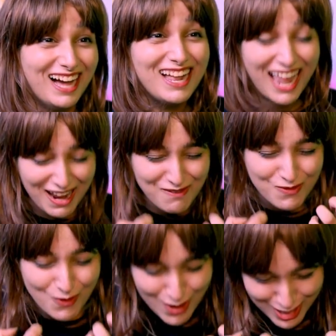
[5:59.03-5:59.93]
I
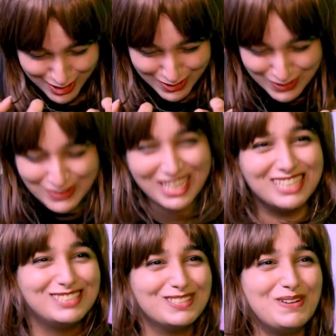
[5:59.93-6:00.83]
want to do
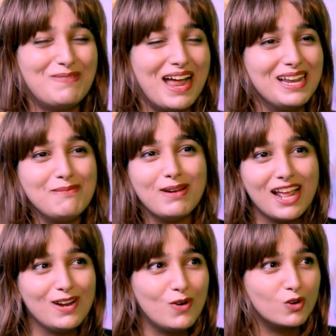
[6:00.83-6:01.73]
that so badly, but
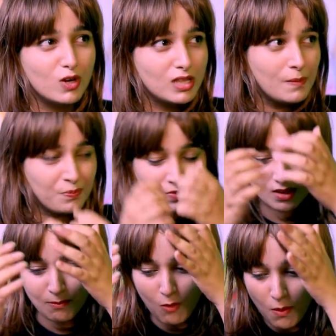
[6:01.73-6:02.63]
I don't. Because
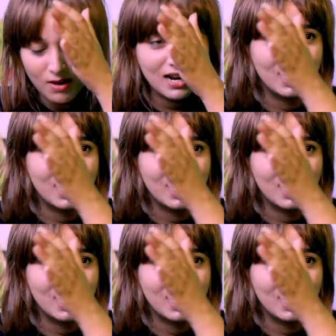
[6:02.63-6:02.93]
the moment